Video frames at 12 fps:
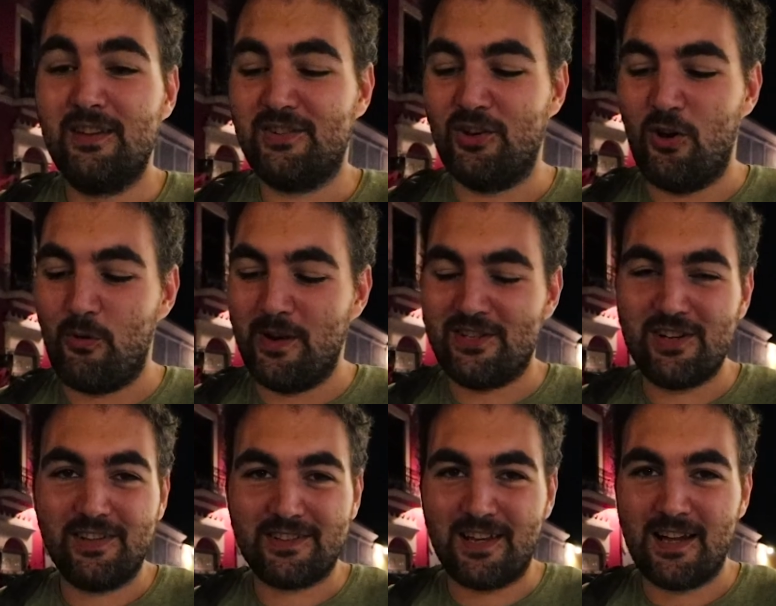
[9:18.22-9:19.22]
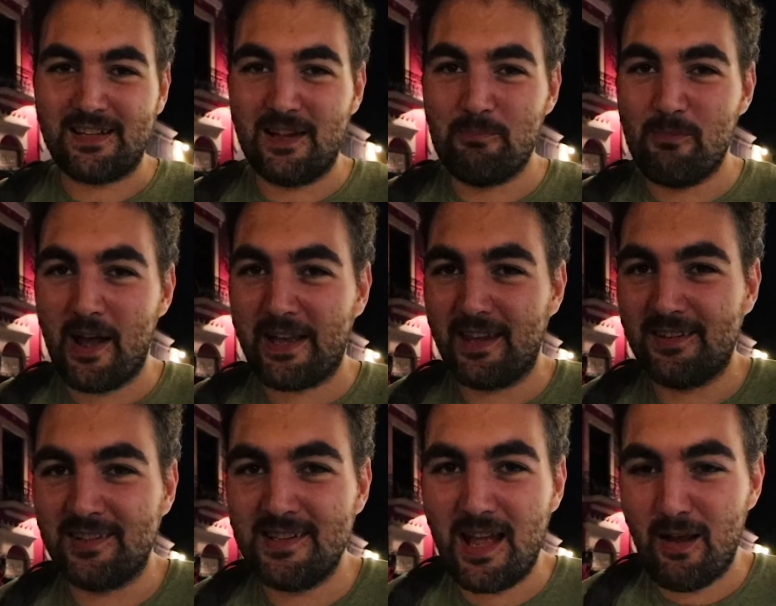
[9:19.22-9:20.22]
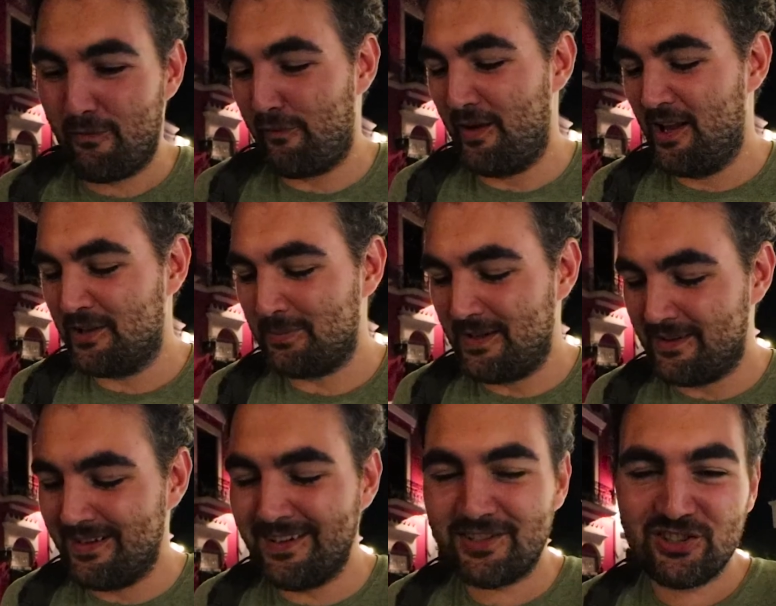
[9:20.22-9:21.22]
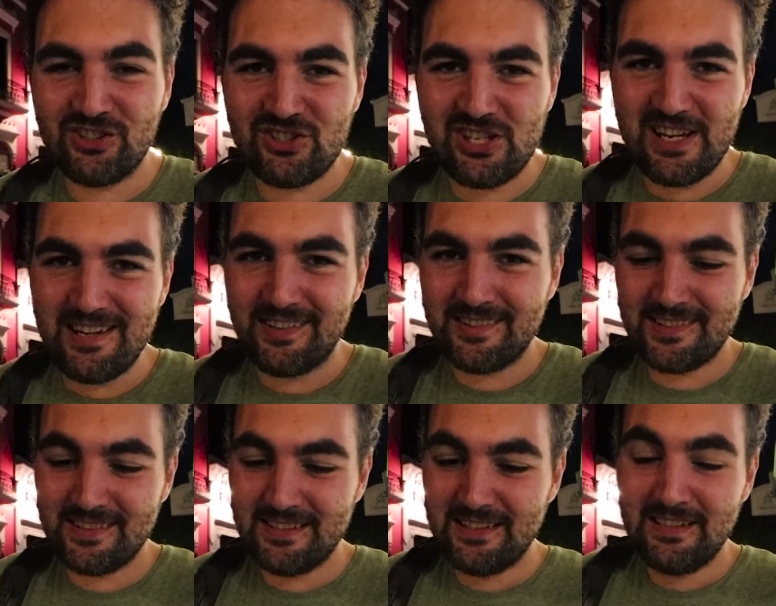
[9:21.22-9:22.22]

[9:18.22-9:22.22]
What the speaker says: So we just got a Marquesita filled with delicious cheese.